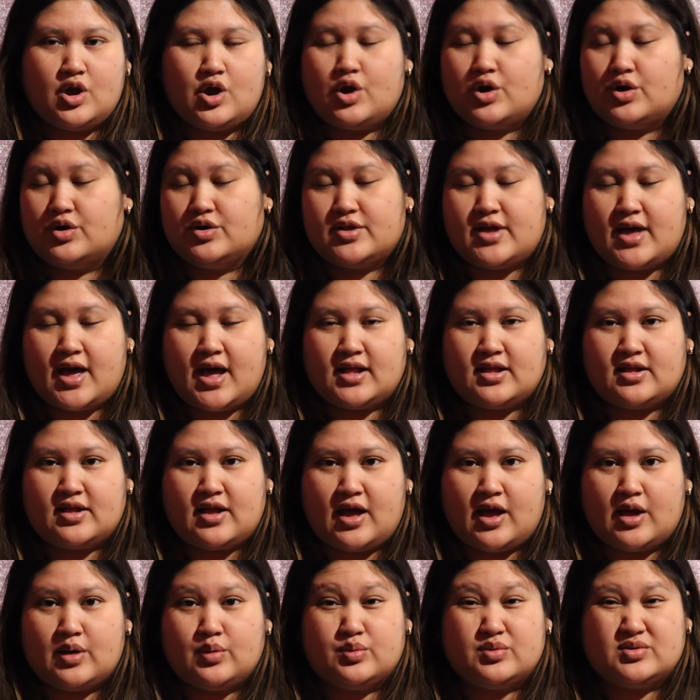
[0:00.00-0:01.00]
her dad and
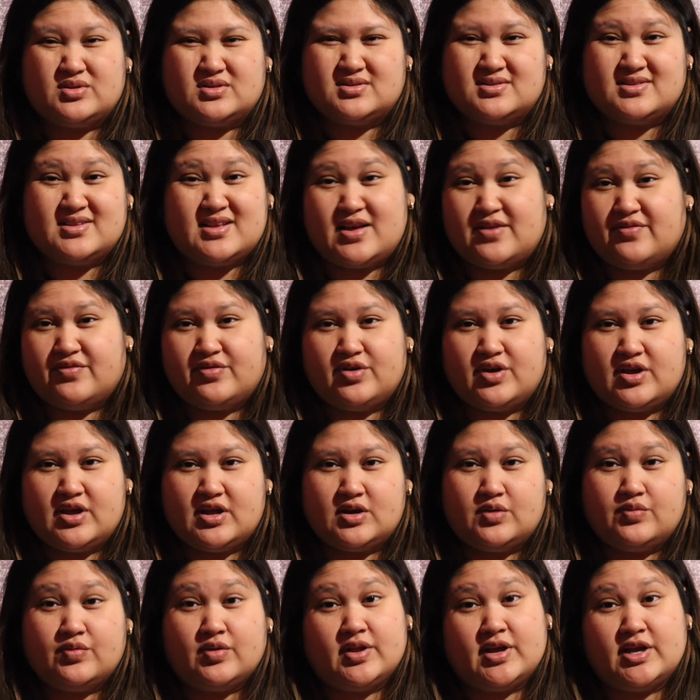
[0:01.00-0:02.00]
I was never
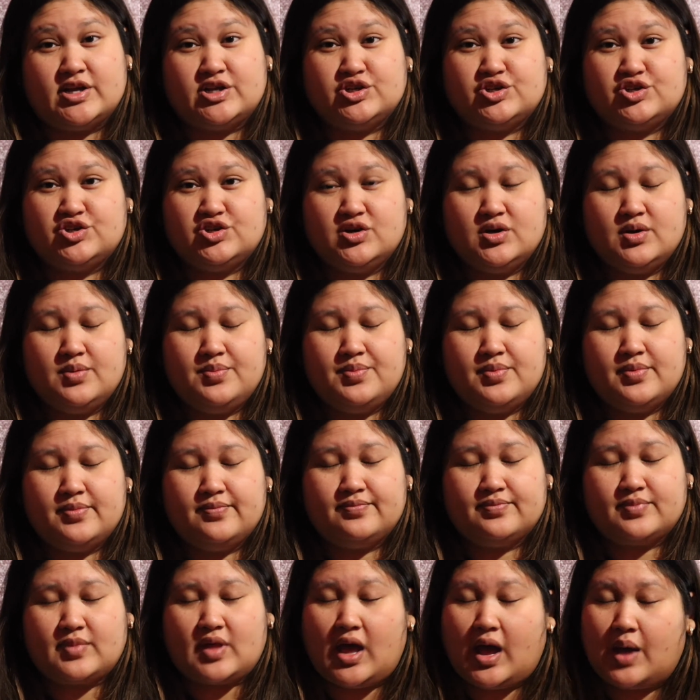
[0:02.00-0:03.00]
in a relationship.
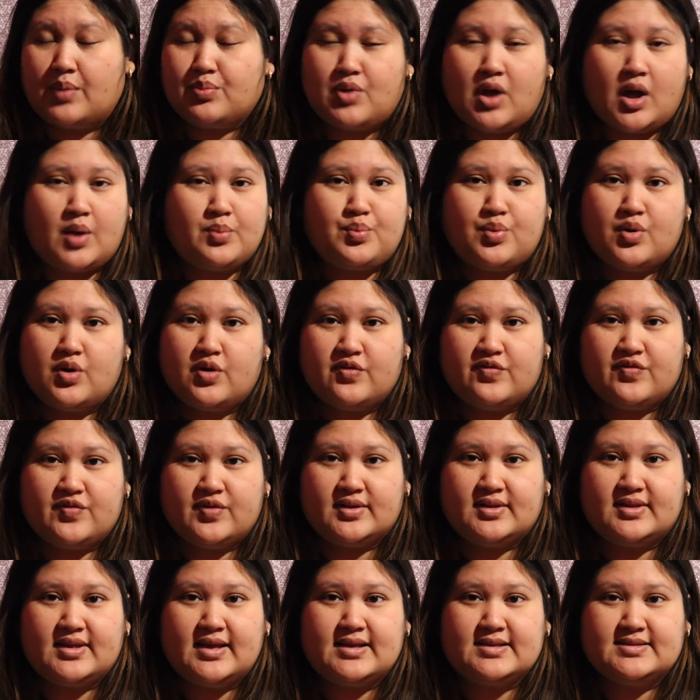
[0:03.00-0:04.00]
I'm not
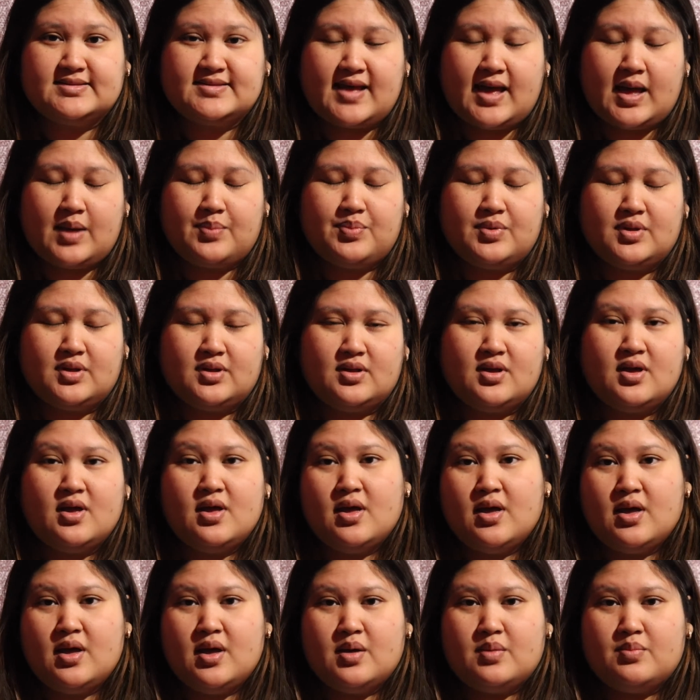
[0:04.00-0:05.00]
perfect, things happen,
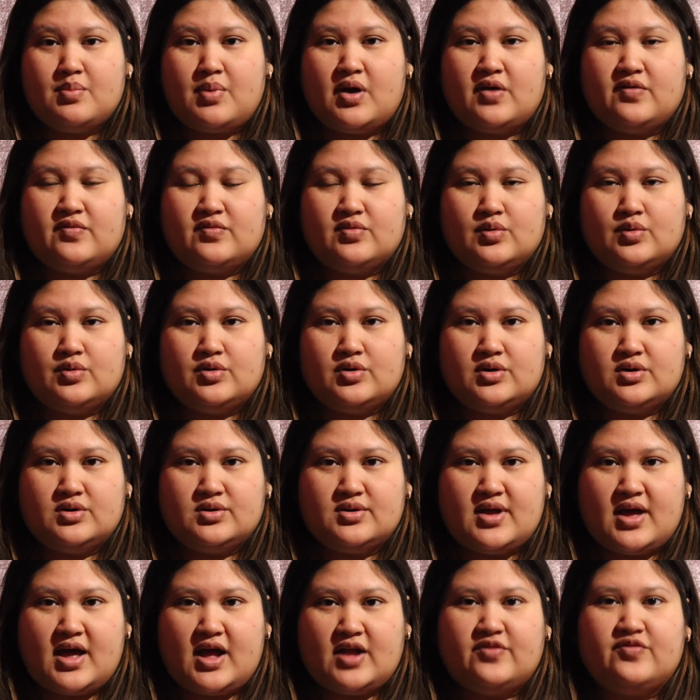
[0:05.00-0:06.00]
but I've known her
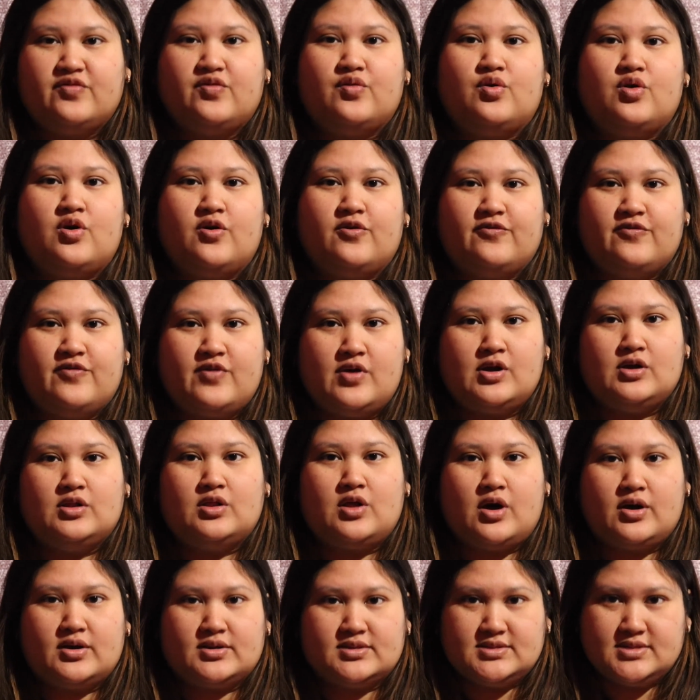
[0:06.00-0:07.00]
dad for a very
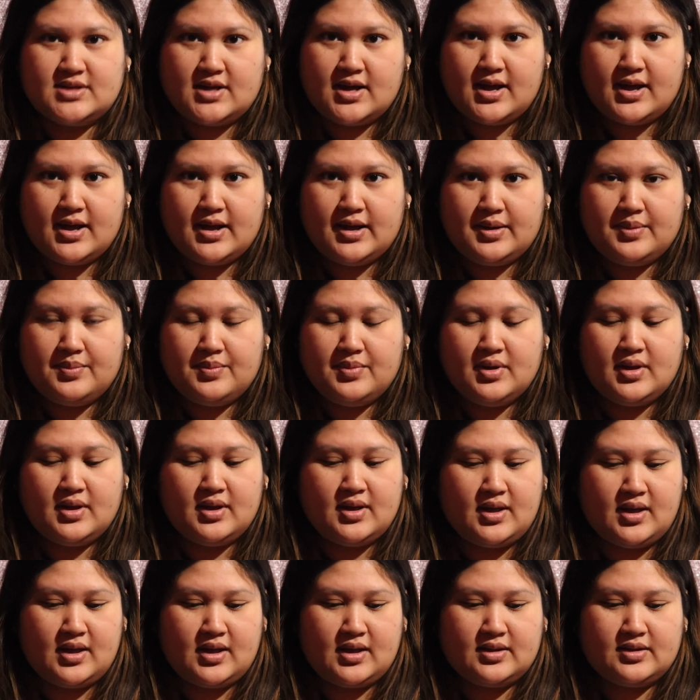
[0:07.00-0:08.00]
long time.
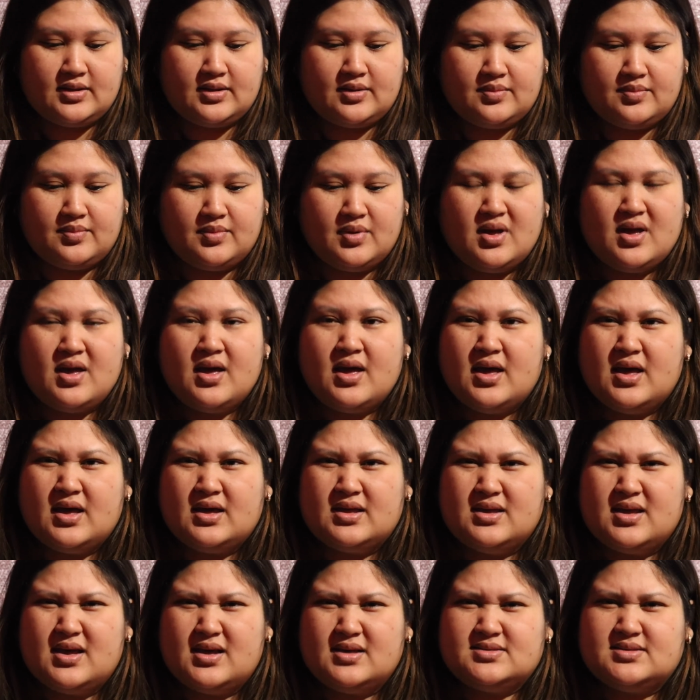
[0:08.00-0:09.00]
And um,
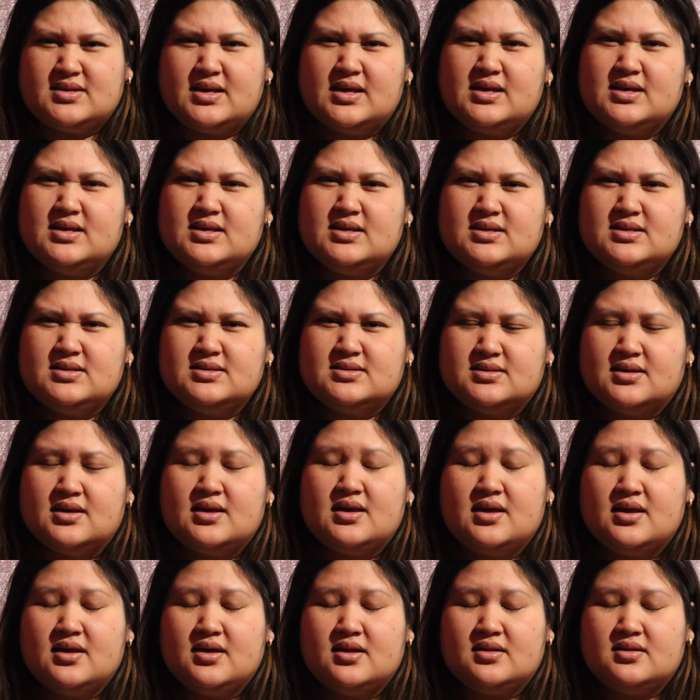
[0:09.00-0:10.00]
yes, he's
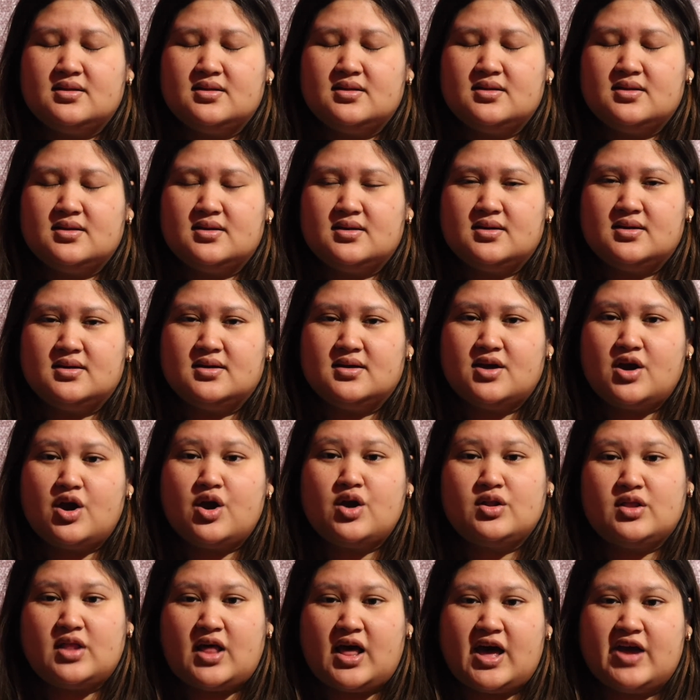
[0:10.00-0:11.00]
in
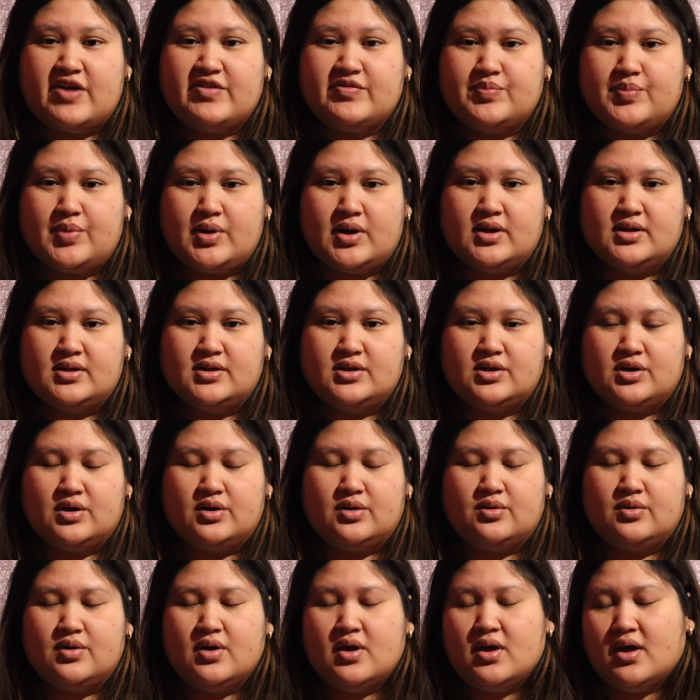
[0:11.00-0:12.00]
her life, but you
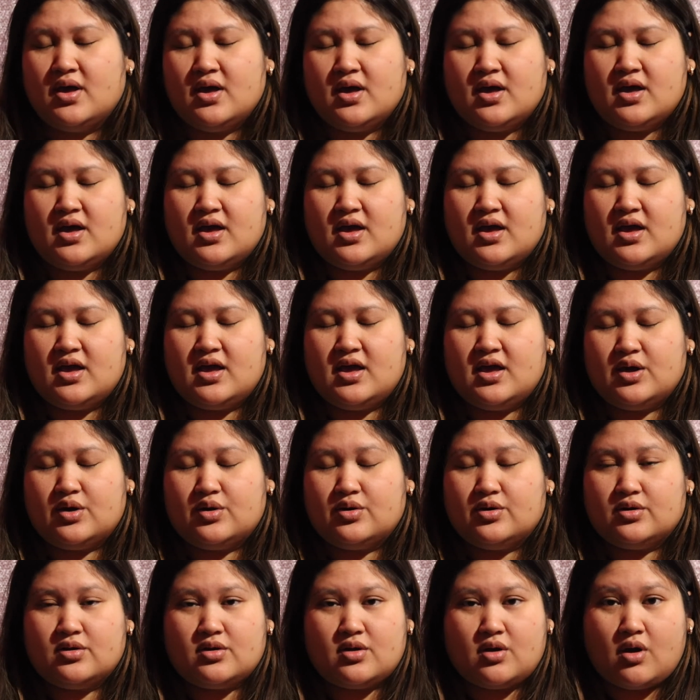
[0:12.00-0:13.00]
know, he
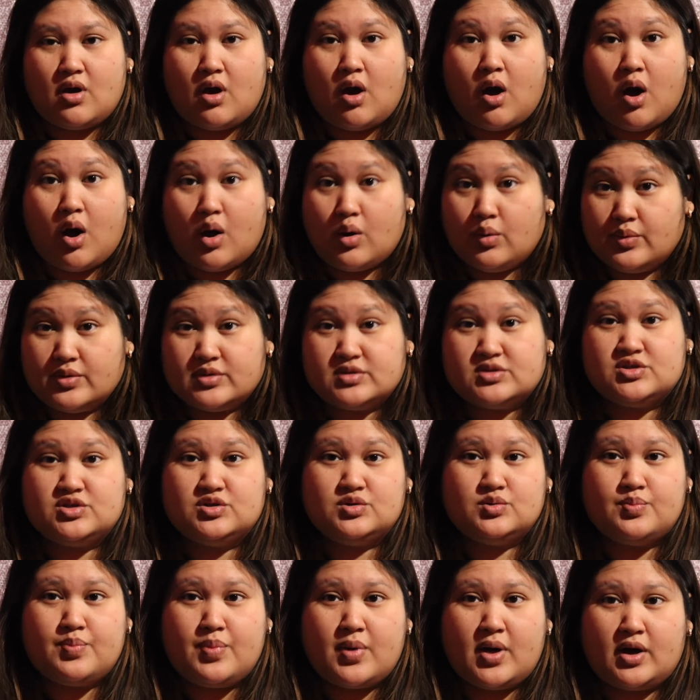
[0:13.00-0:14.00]
could always
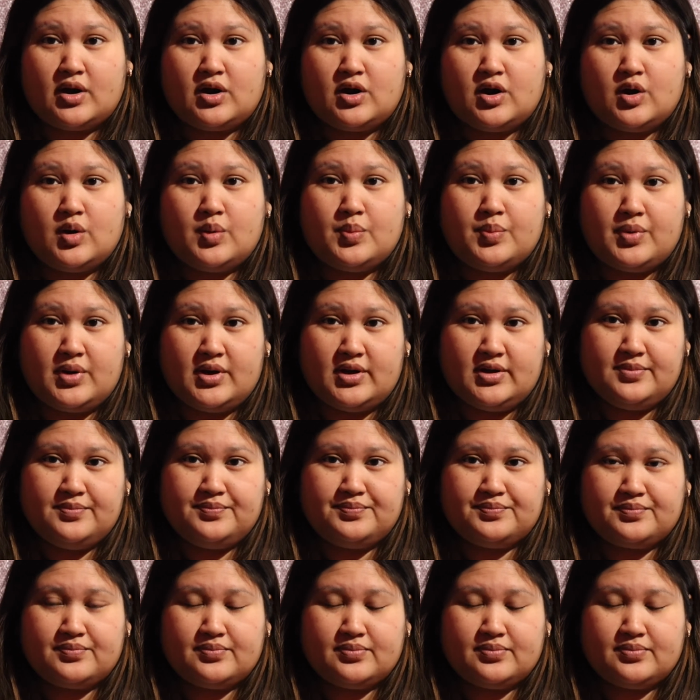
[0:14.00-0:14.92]
do better. But